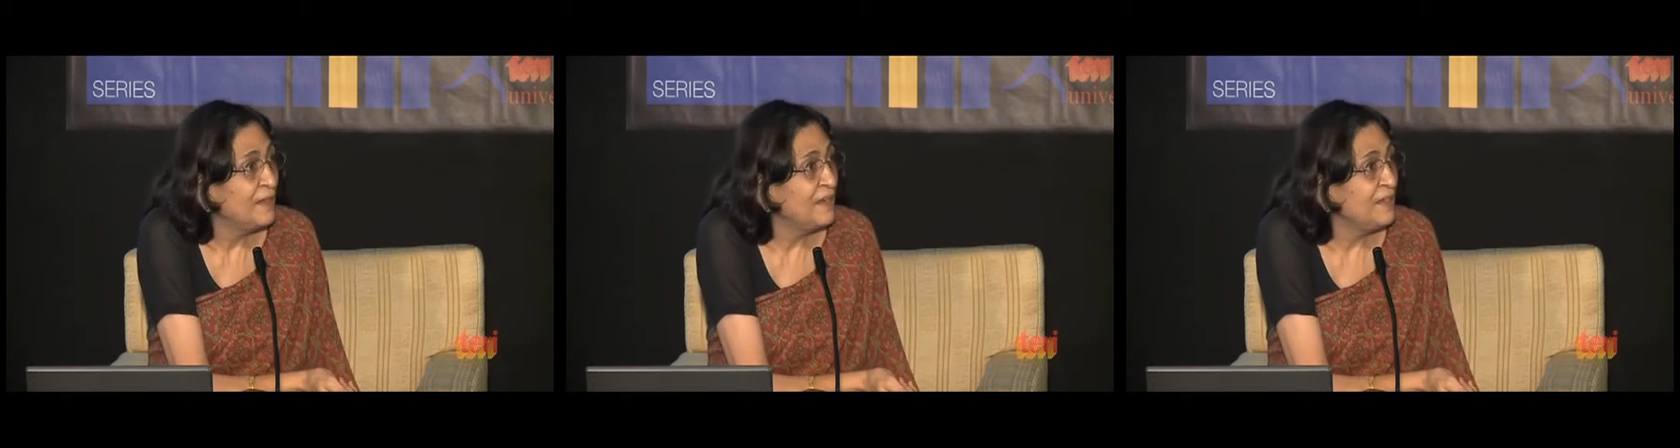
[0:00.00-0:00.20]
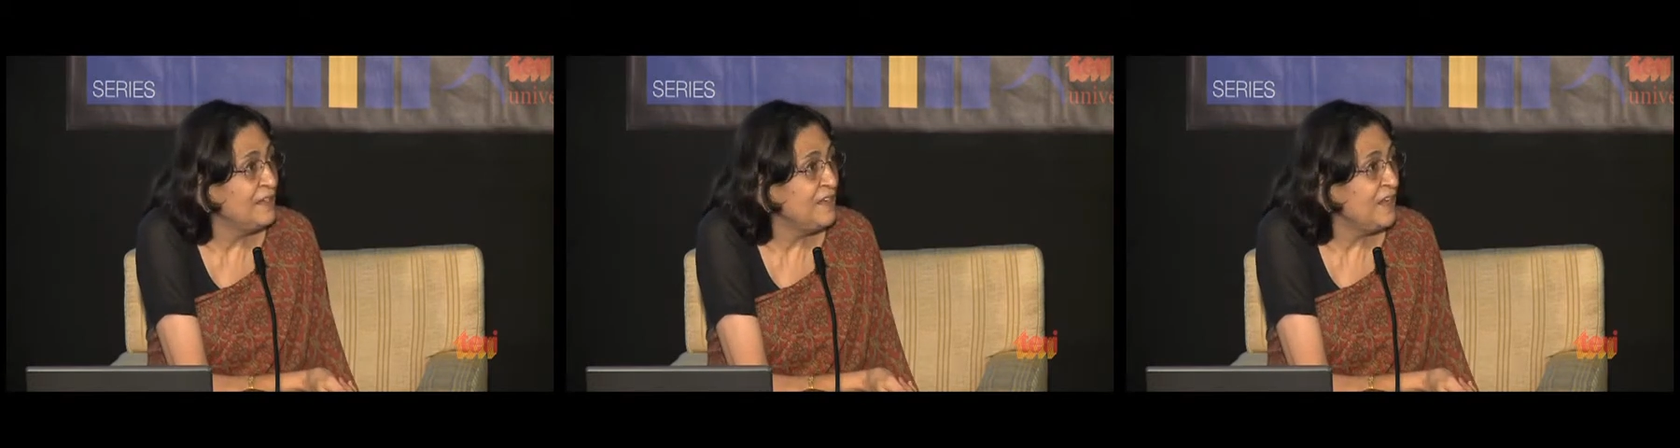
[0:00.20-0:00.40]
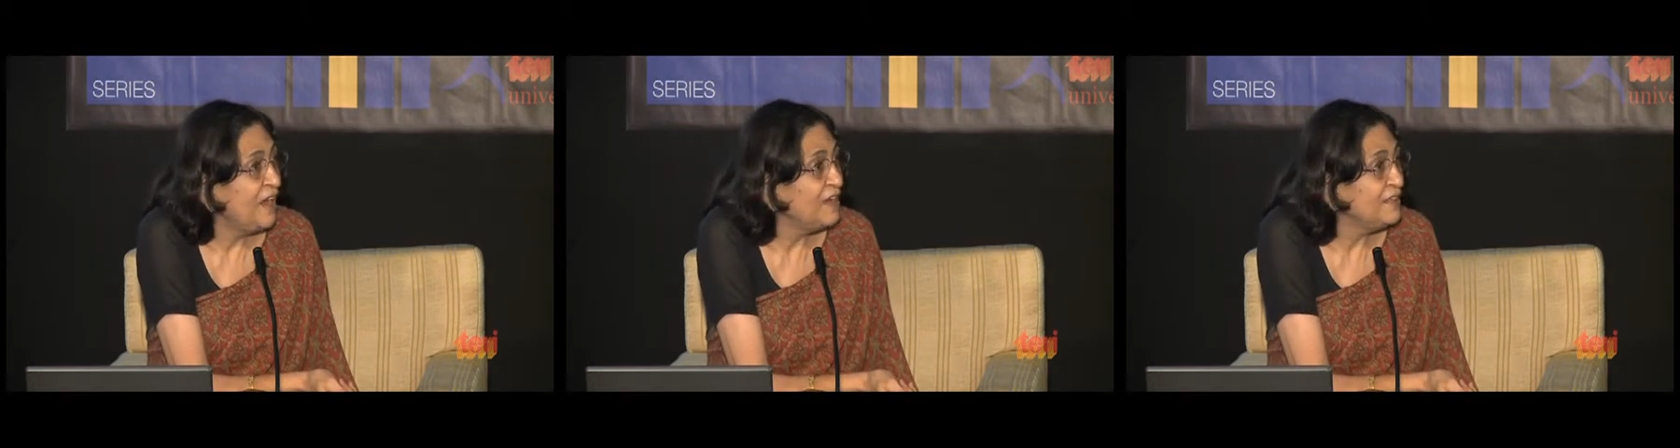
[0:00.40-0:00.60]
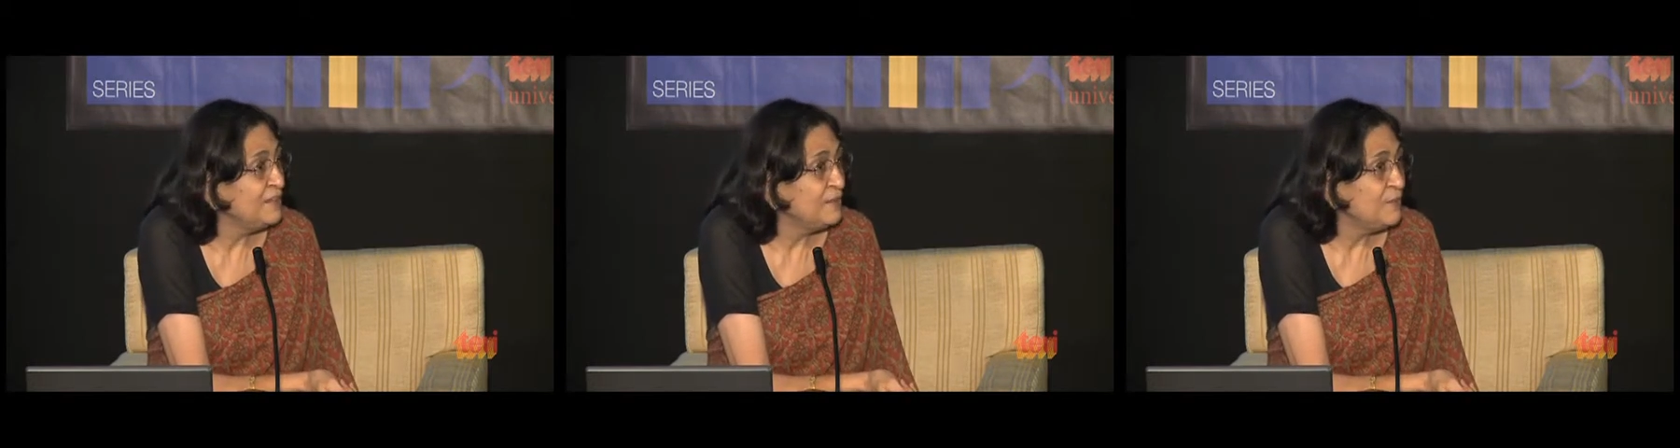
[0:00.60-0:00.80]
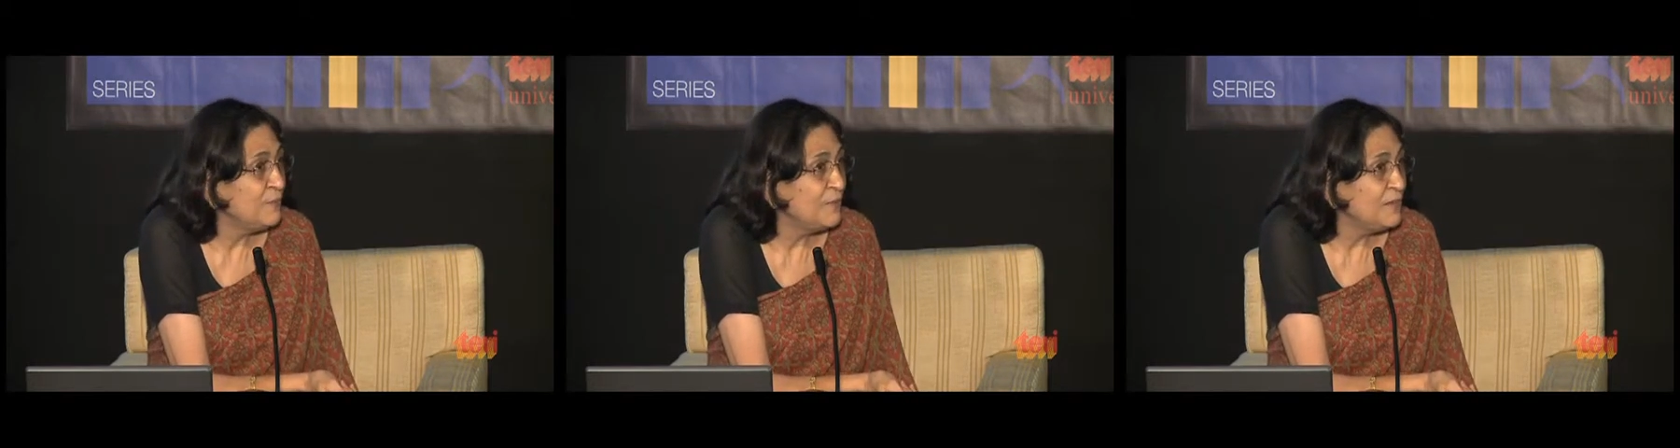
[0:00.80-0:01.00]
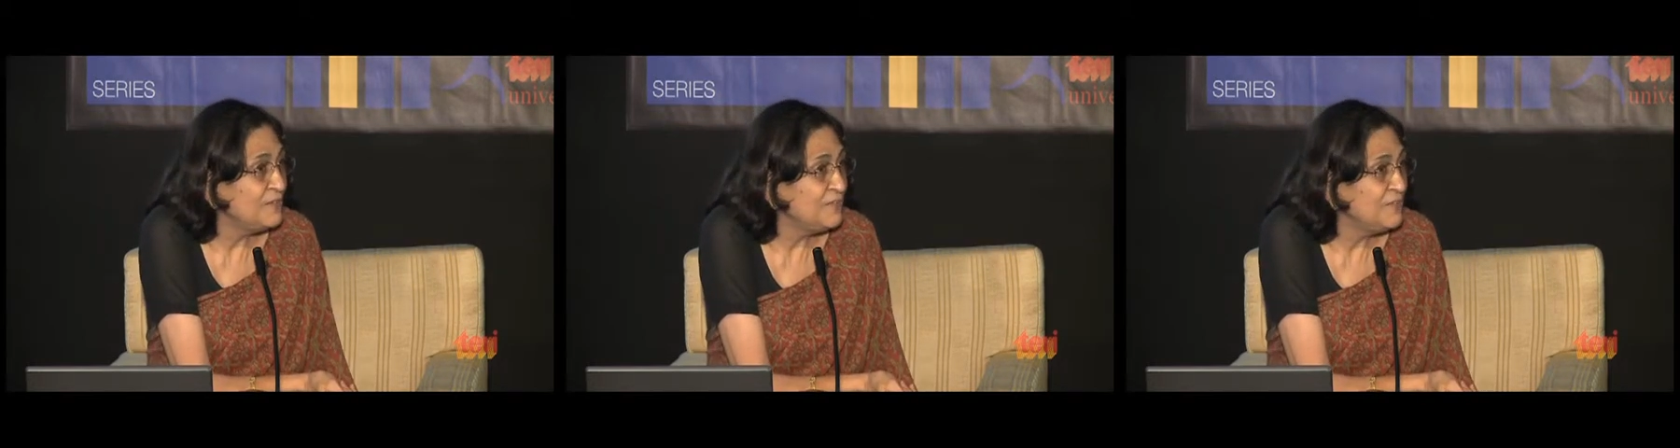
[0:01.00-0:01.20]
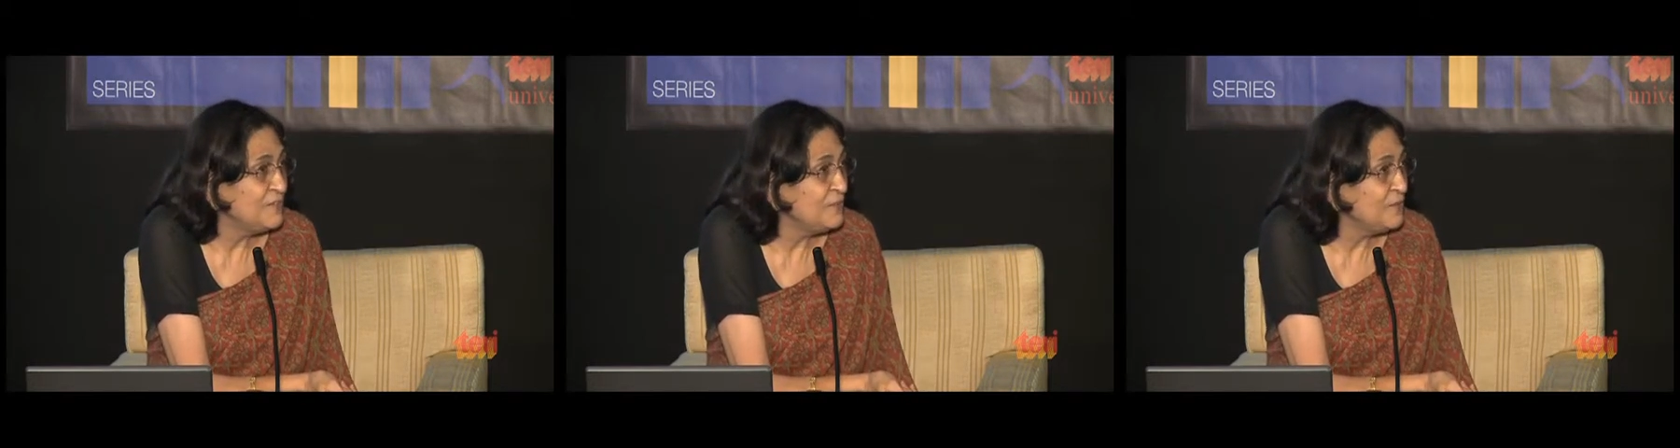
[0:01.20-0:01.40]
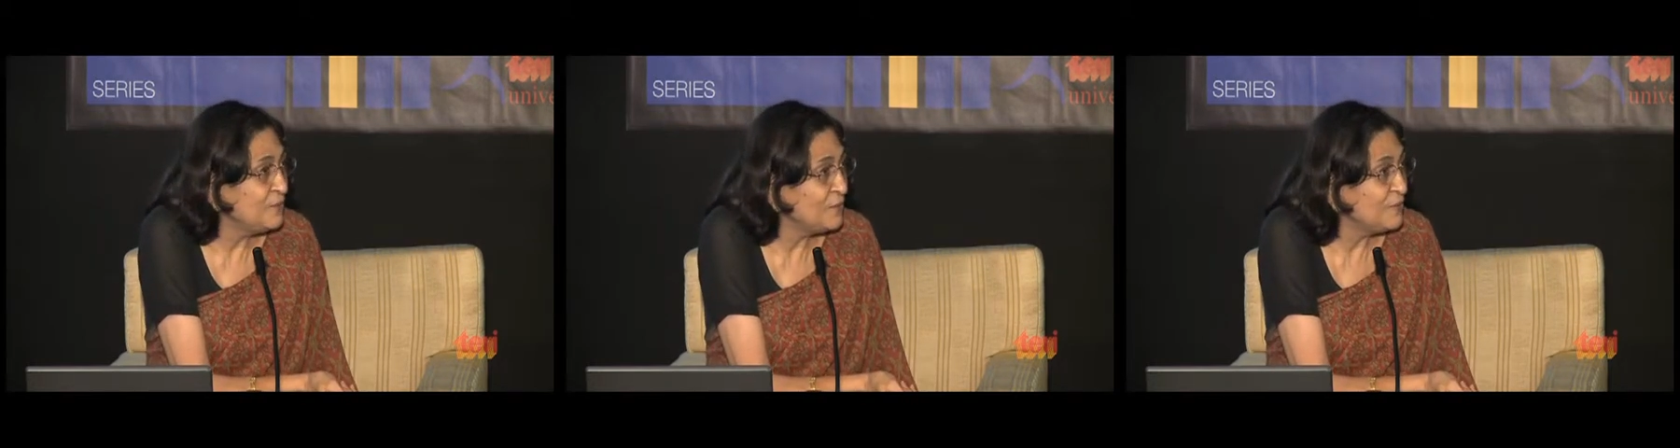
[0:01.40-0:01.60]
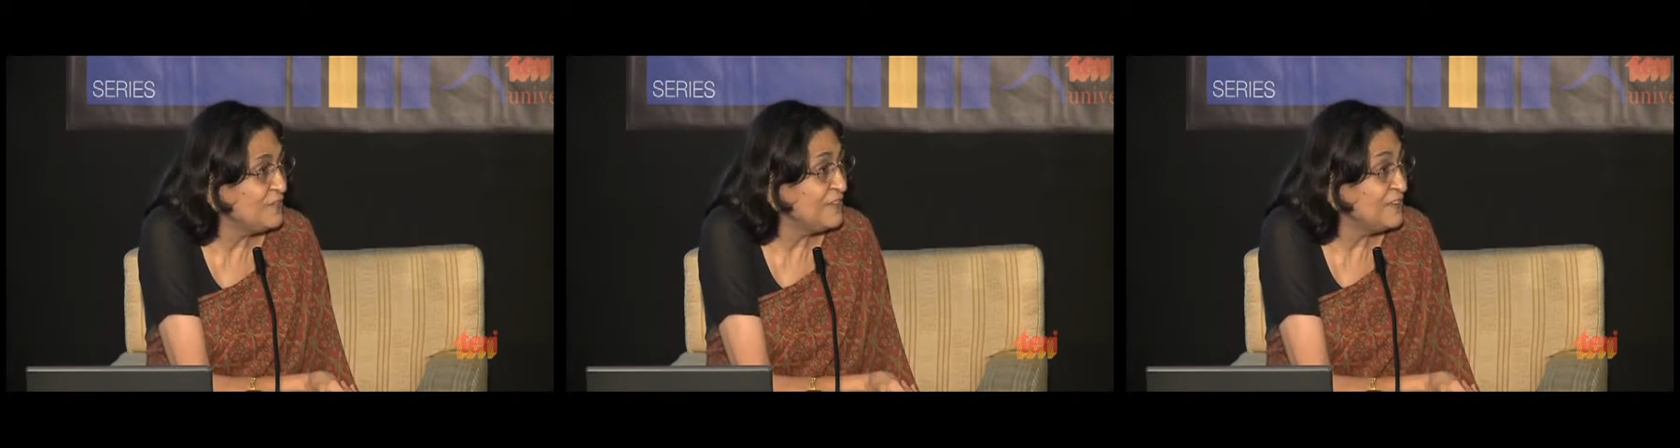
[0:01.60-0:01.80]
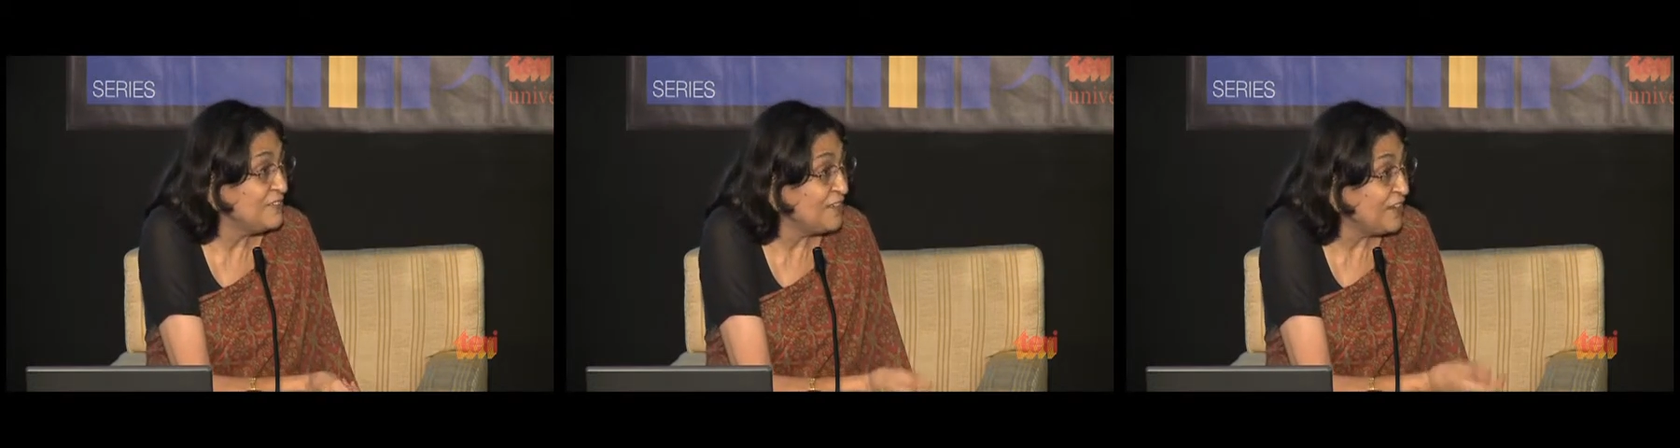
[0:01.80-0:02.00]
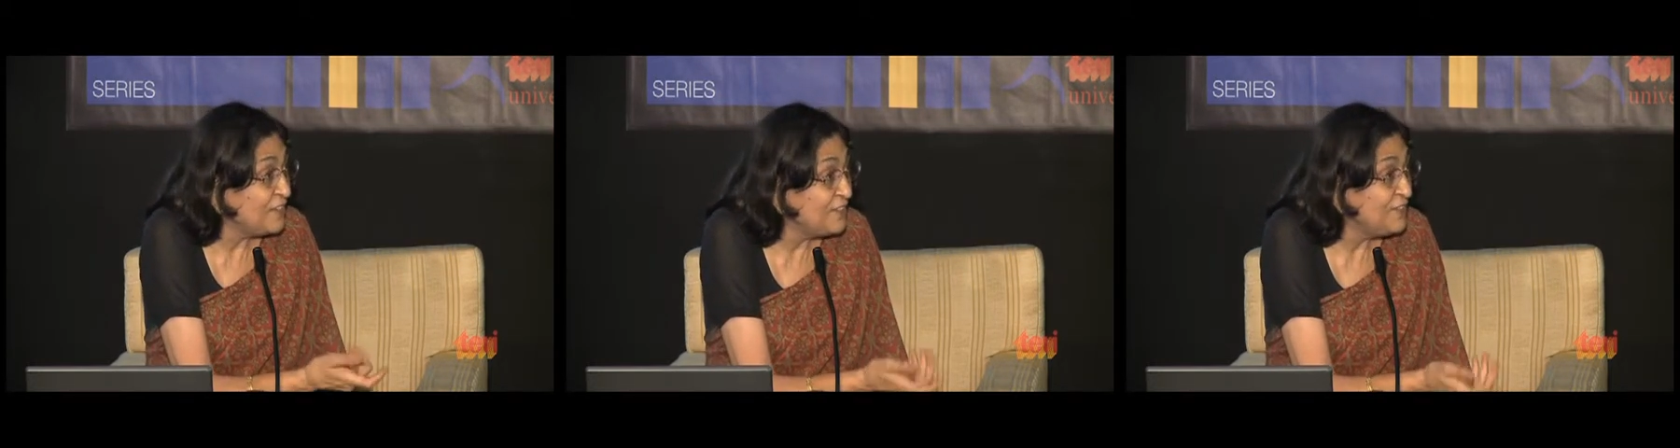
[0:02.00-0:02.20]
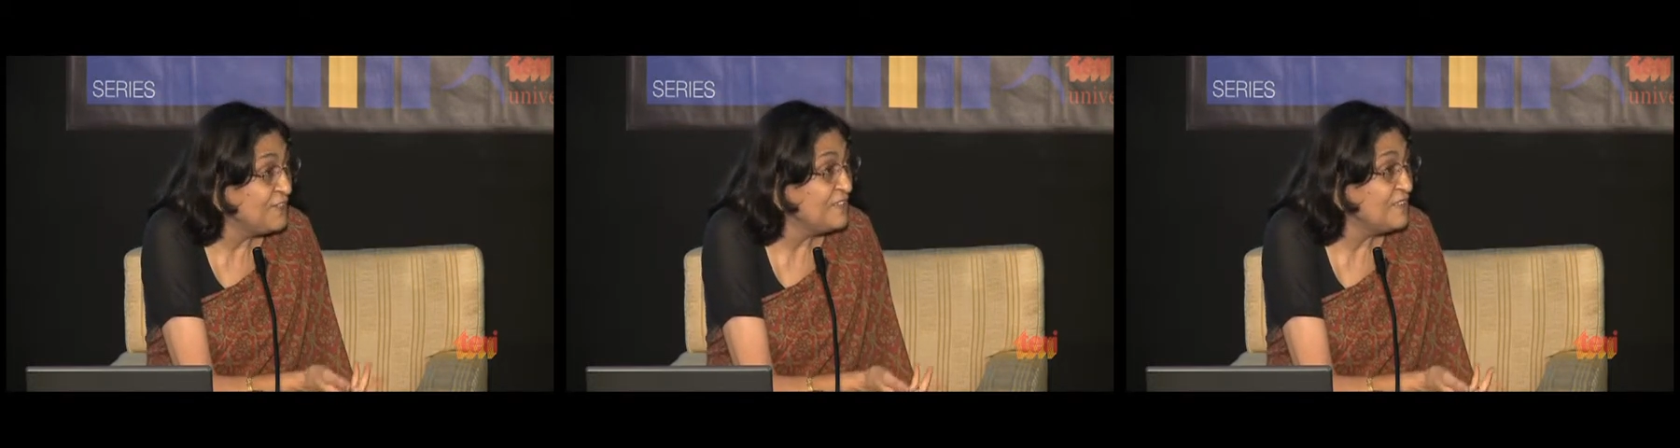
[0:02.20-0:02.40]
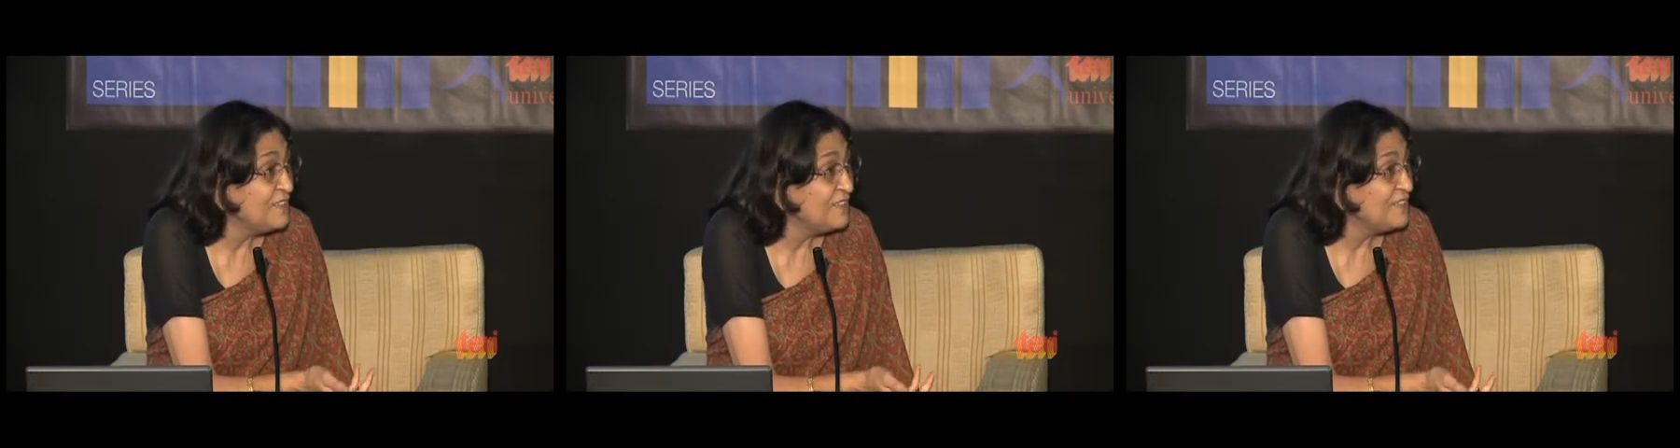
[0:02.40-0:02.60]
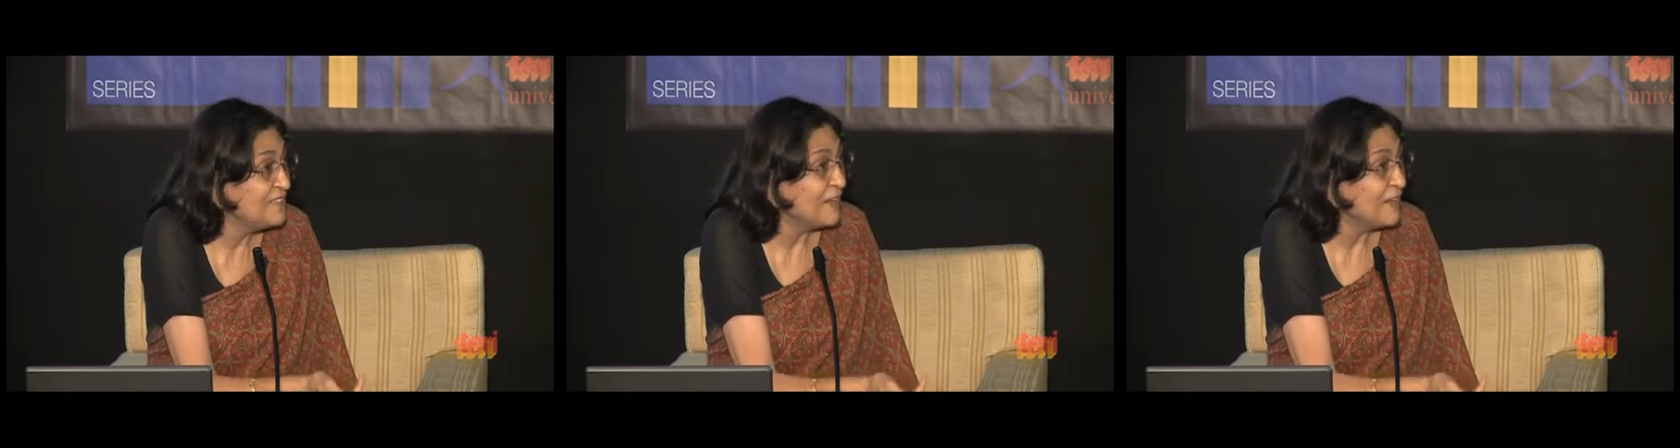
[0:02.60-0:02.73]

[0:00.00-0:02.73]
Any other questions or suggestions,